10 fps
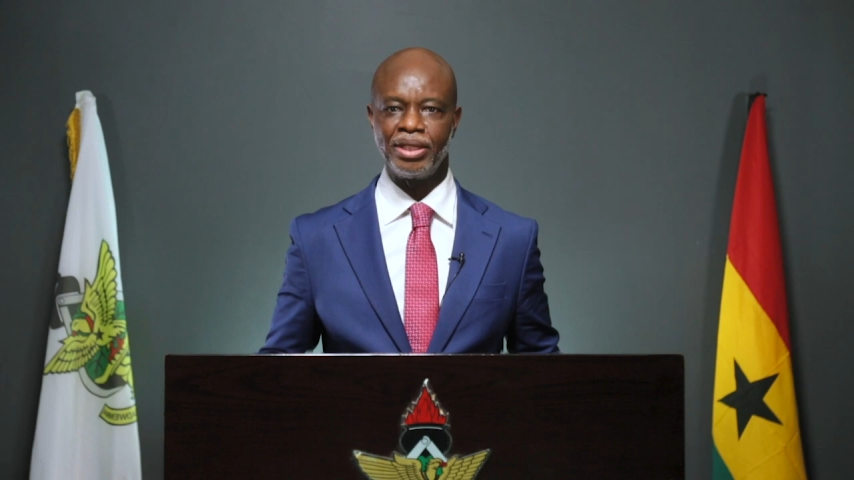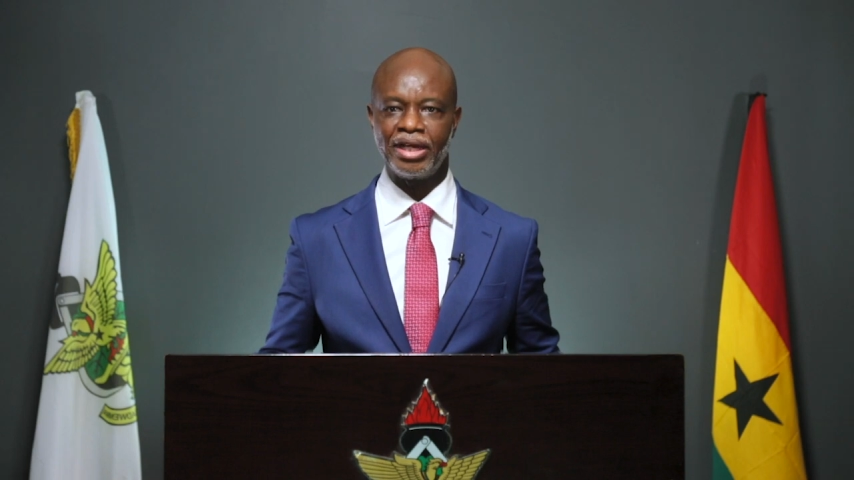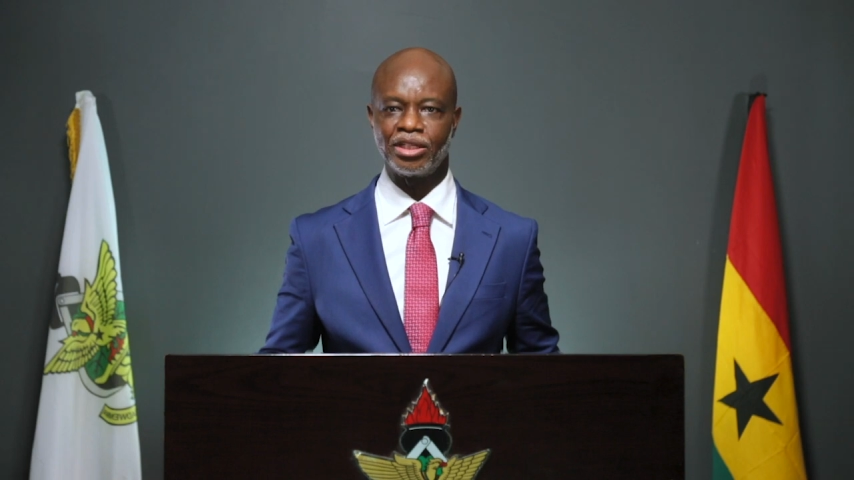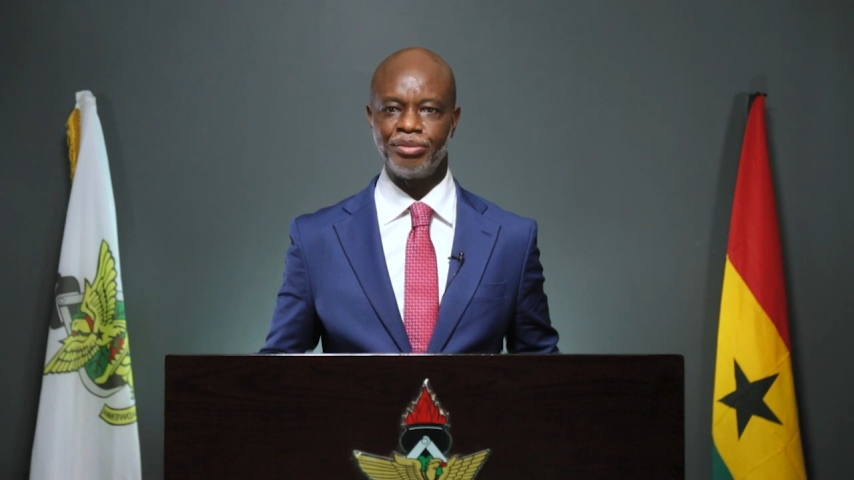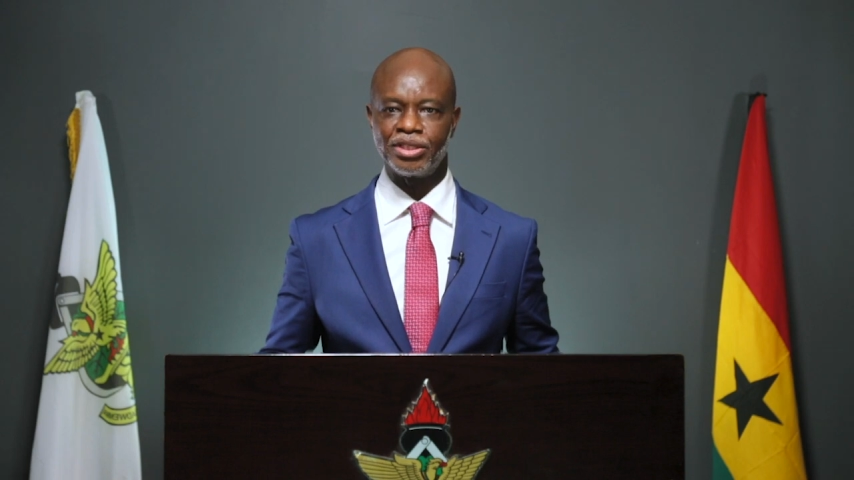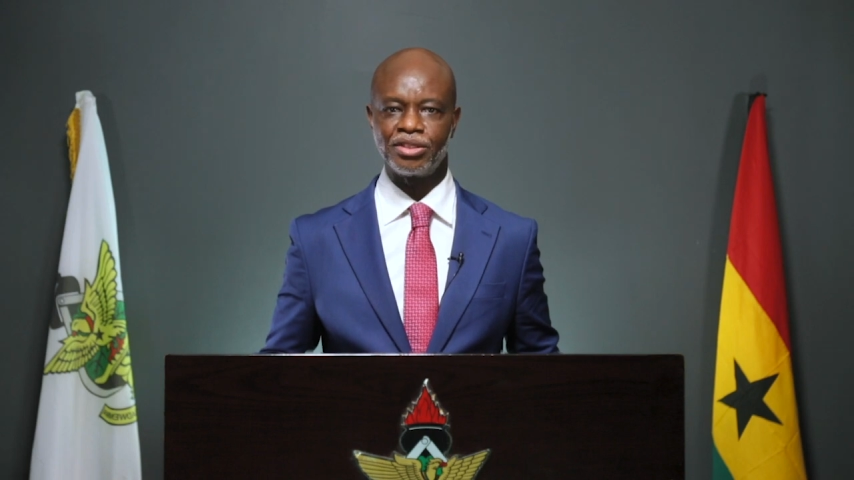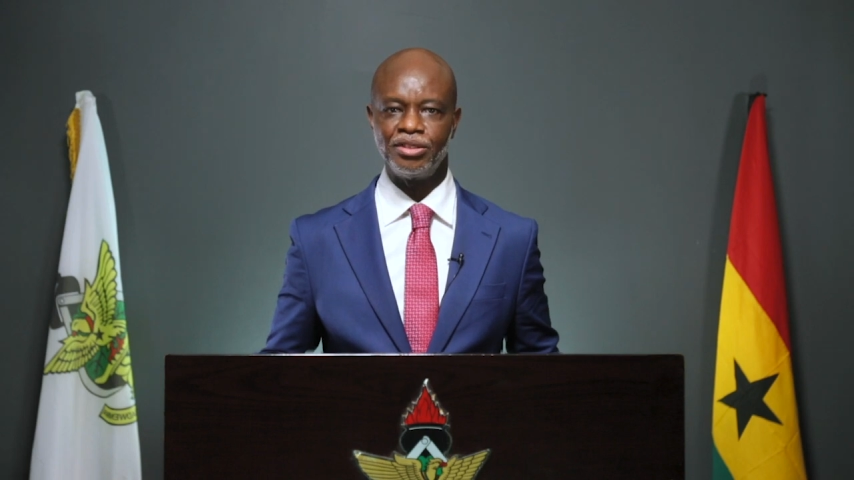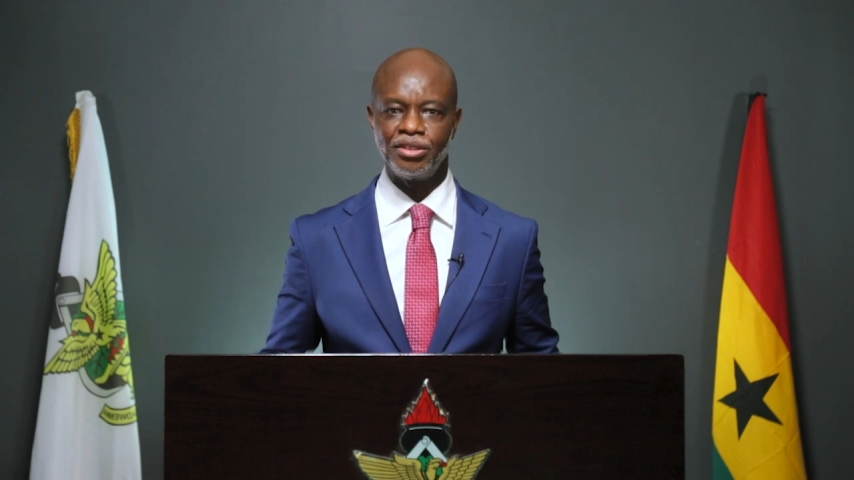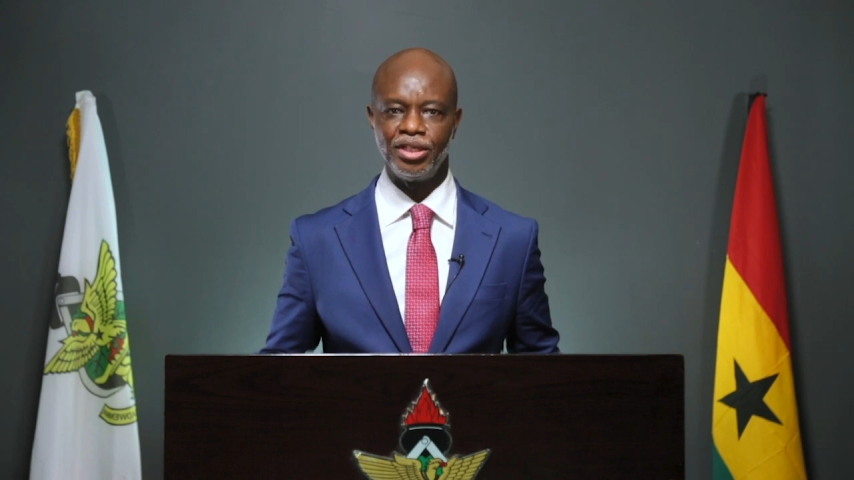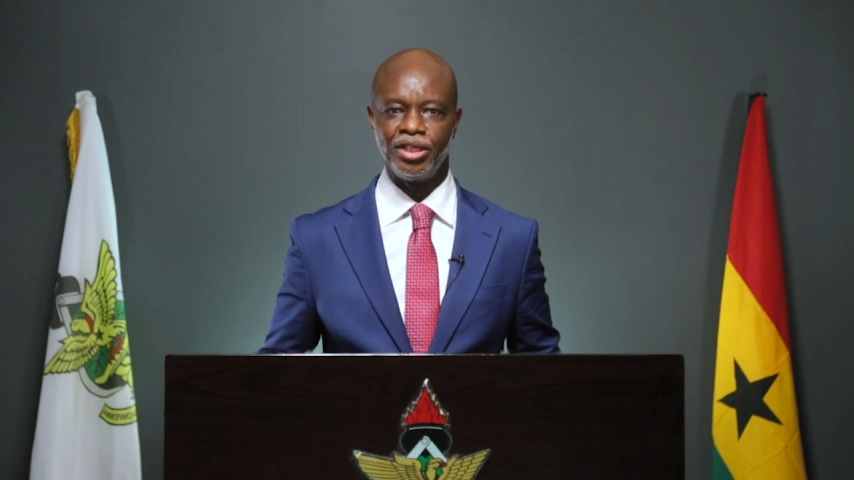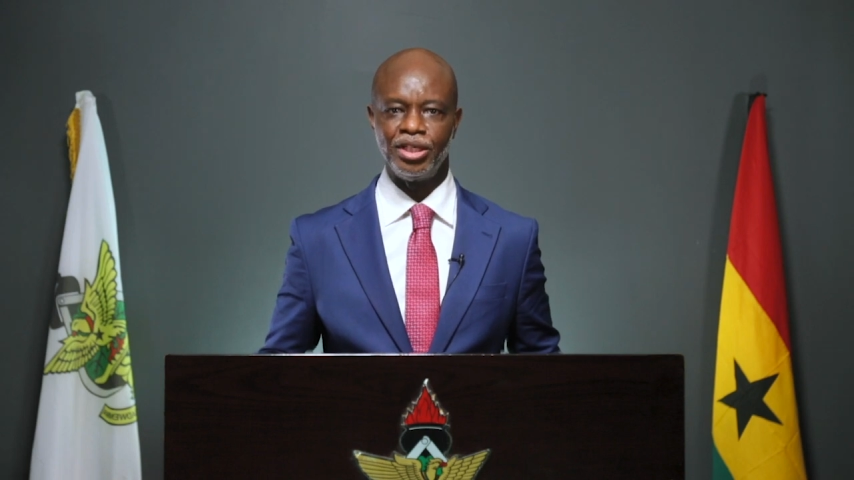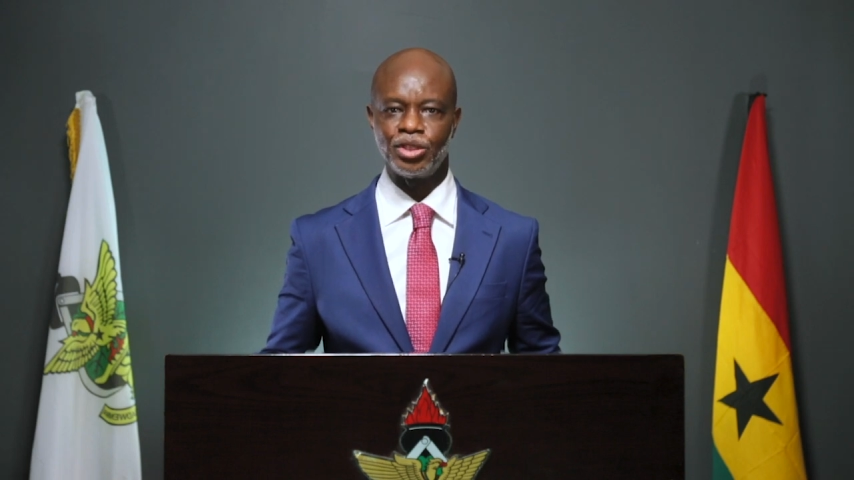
me admission